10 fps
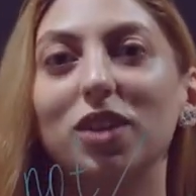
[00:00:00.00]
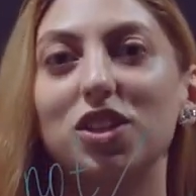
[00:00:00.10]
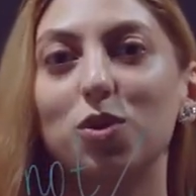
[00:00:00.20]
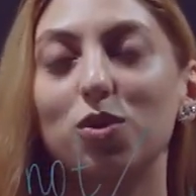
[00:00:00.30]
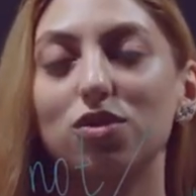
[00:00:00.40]

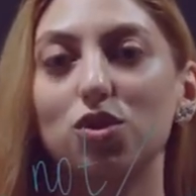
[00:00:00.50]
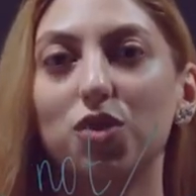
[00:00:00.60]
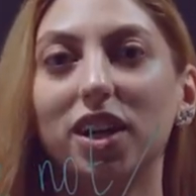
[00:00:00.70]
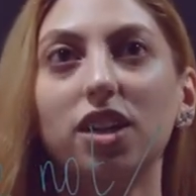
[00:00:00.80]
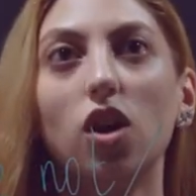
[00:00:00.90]
let's
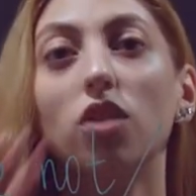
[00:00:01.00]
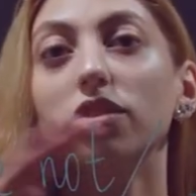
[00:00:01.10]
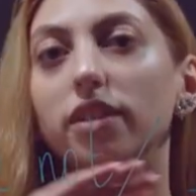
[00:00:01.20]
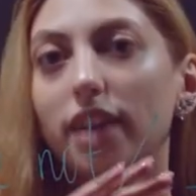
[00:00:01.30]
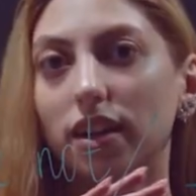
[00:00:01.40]
concentrate on
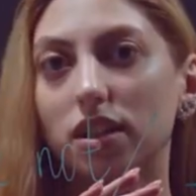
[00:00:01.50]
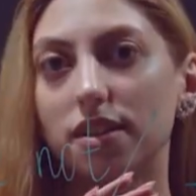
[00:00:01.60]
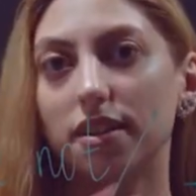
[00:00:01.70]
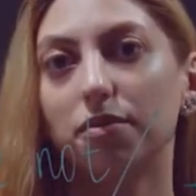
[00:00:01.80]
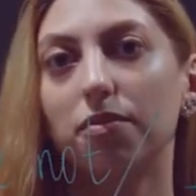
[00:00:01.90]
the
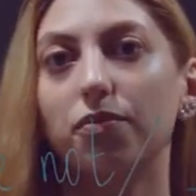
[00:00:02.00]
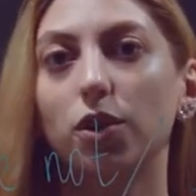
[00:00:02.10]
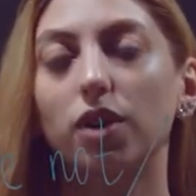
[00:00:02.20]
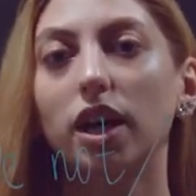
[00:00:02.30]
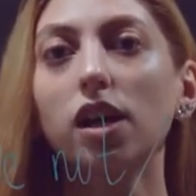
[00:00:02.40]
negative,
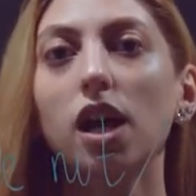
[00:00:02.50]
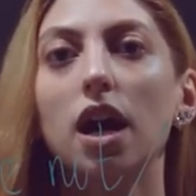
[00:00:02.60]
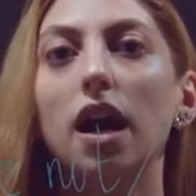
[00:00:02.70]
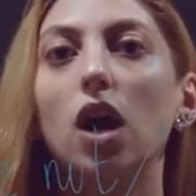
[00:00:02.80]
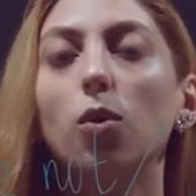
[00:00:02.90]
okay?
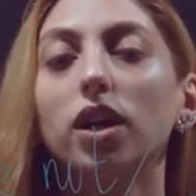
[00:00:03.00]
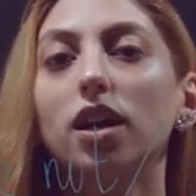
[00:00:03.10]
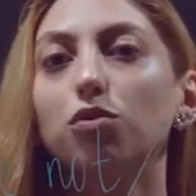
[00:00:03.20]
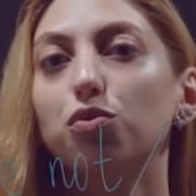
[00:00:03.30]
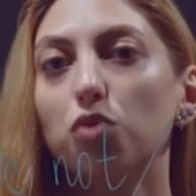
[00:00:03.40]
How we
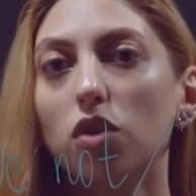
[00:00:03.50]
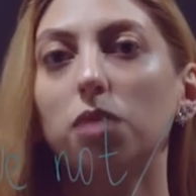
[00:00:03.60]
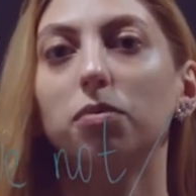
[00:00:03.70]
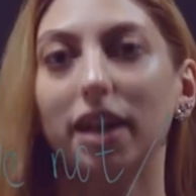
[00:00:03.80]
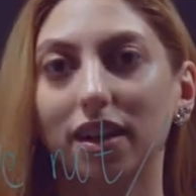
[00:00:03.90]
can
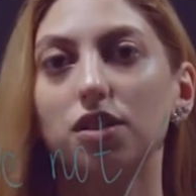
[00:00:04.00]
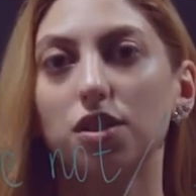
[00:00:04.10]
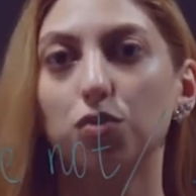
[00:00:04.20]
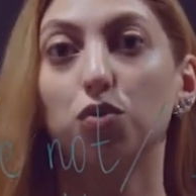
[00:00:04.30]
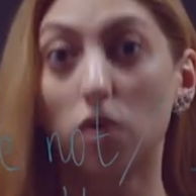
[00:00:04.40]
form,
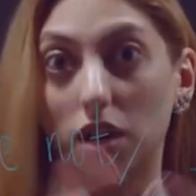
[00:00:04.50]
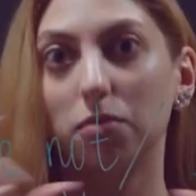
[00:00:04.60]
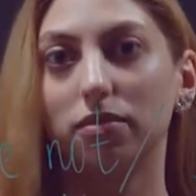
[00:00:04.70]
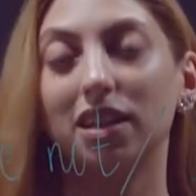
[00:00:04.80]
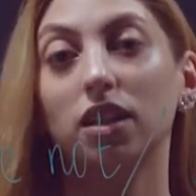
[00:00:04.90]
negative
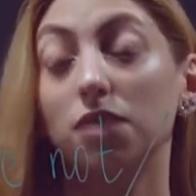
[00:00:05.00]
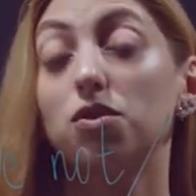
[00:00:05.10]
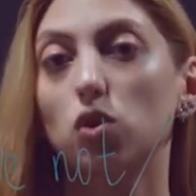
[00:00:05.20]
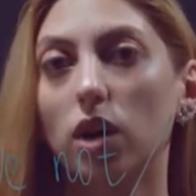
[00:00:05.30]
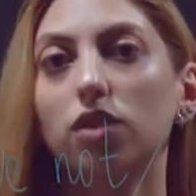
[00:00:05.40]

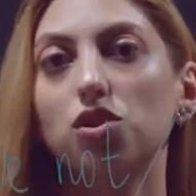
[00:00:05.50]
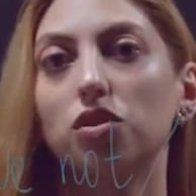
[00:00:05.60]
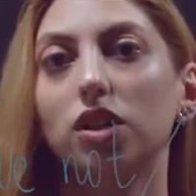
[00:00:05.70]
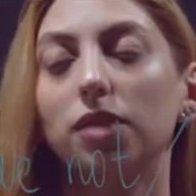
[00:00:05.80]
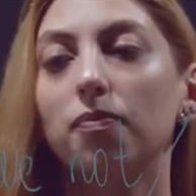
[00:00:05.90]

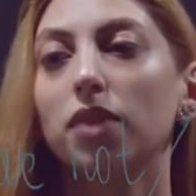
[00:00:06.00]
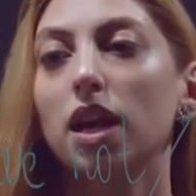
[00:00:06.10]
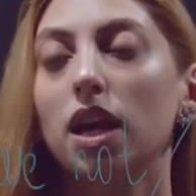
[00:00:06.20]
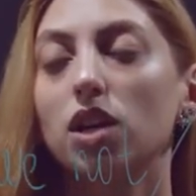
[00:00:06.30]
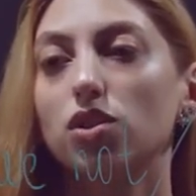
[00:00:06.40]
structure.
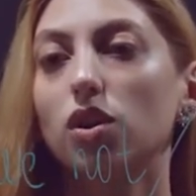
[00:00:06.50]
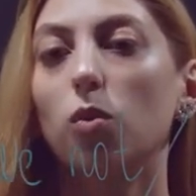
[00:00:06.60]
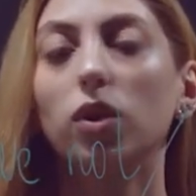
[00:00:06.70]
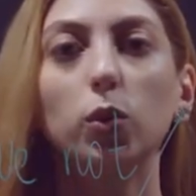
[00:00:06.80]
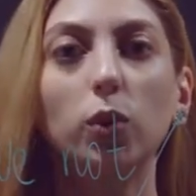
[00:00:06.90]
So
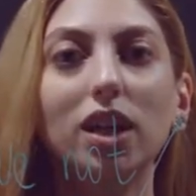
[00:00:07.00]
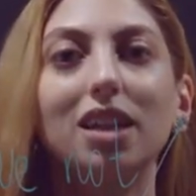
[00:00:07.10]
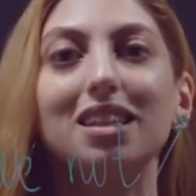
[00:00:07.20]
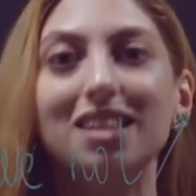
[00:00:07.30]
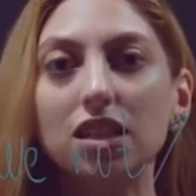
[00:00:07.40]
what we
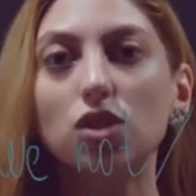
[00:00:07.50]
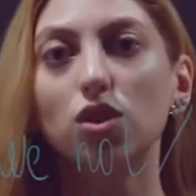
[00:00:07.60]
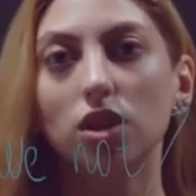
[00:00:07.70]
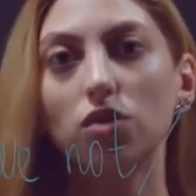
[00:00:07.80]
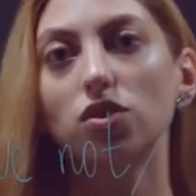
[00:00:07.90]
need
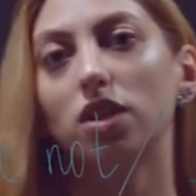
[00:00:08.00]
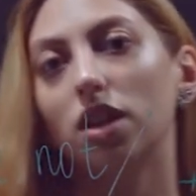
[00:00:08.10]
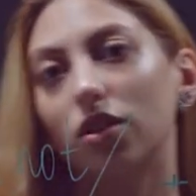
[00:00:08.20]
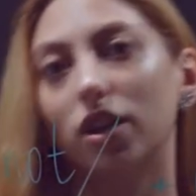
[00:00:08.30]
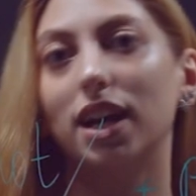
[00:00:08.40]
to use
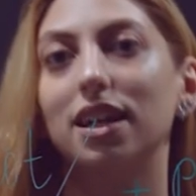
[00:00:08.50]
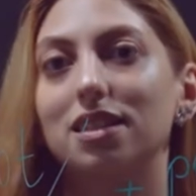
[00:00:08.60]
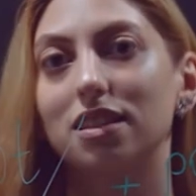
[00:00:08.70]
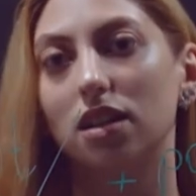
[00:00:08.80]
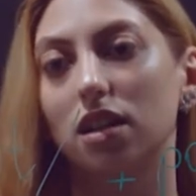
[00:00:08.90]
here
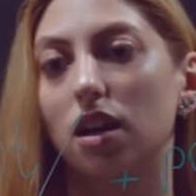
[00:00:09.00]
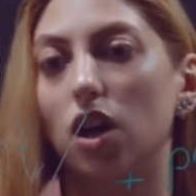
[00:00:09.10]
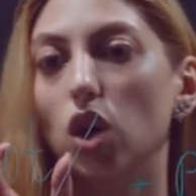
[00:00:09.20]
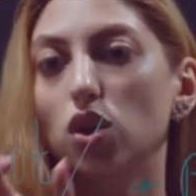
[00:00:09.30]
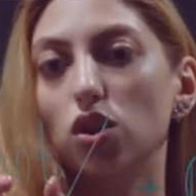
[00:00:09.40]
is
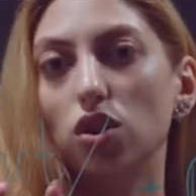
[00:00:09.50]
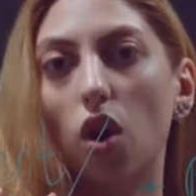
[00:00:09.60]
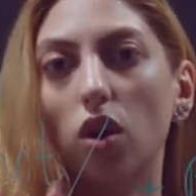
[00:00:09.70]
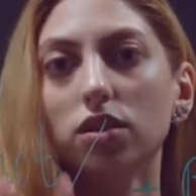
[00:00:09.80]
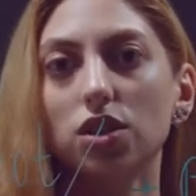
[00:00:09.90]
the
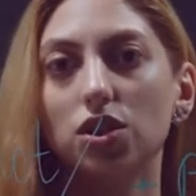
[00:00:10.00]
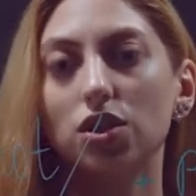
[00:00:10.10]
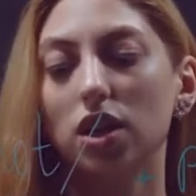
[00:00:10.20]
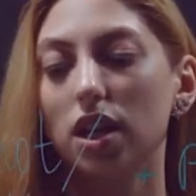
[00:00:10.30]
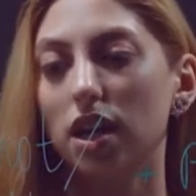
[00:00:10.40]
not,